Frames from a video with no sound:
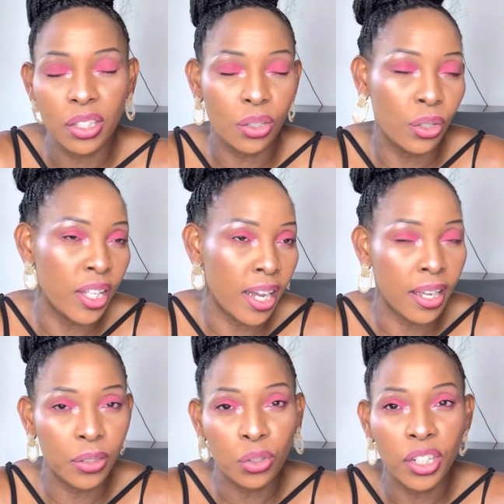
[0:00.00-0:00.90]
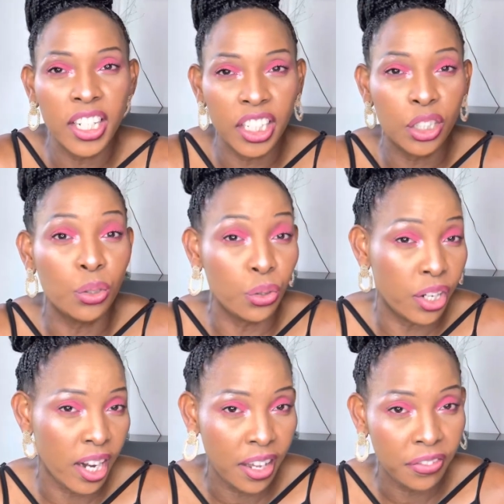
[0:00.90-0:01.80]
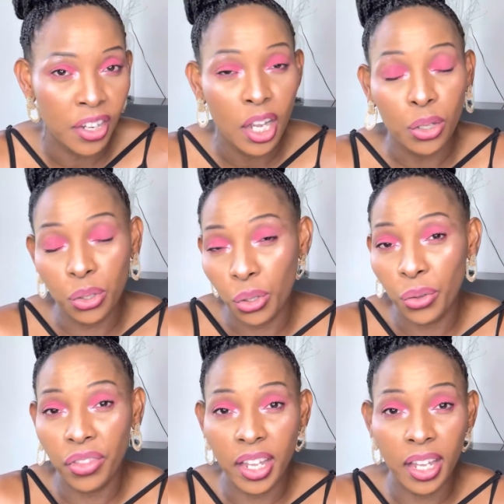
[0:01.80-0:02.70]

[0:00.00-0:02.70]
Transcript: So yeah, you're gonna need to drive. So